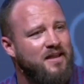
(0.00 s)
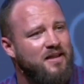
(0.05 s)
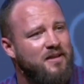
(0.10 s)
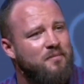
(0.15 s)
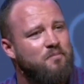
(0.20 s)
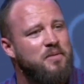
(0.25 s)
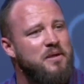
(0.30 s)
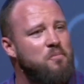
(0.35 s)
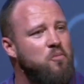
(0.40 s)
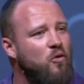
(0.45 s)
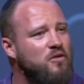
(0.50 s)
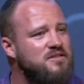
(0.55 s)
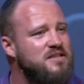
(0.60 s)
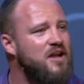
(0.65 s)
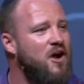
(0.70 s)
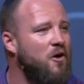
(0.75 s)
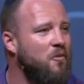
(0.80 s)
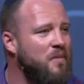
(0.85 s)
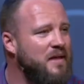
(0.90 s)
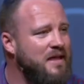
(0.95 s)
And people will
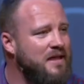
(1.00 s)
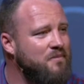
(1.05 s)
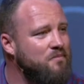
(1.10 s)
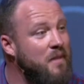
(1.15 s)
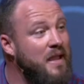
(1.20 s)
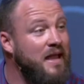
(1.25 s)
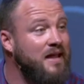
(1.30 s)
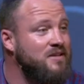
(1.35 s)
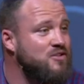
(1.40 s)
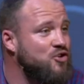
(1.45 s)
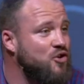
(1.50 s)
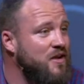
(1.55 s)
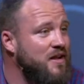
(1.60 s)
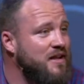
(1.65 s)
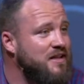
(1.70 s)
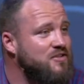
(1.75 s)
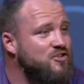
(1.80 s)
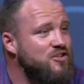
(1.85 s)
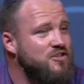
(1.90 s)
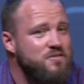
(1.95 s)
tell me, "Man, Trent,
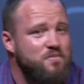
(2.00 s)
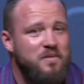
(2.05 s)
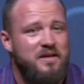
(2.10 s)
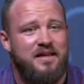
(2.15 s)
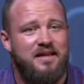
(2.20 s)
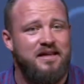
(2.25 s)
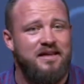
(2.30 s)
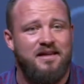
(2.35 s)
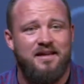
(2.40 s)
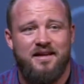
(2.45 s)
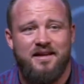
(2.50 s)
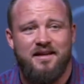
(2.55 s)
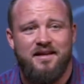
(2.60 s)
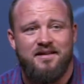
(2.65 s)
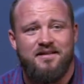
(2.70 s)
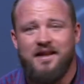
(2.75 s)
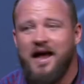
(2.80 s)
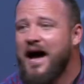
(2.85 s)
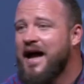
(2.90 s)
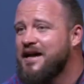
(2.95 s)
it'd just be
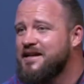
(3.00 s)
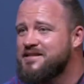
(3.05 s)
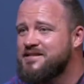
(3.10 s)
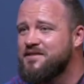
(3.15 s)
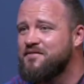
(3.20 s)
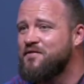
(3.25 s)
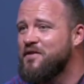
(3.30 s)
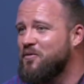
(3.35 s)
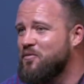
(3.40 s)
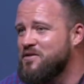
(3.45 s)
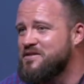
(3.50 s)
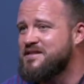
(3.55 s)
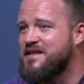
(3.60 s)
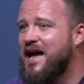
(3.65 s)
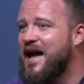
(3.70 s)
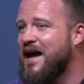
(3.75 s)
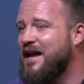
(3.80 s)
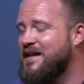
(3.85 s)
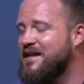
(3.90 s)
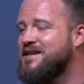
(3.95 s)
nice if it was
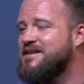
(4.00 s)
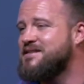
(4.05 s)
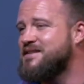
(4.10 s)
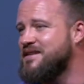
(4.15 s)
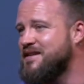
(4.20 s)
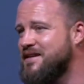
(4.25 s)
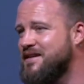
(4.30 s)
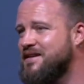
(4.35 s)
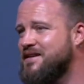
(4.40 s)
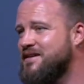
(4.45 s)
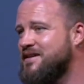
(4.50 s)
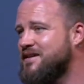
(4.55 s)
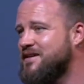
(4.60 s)
that easy."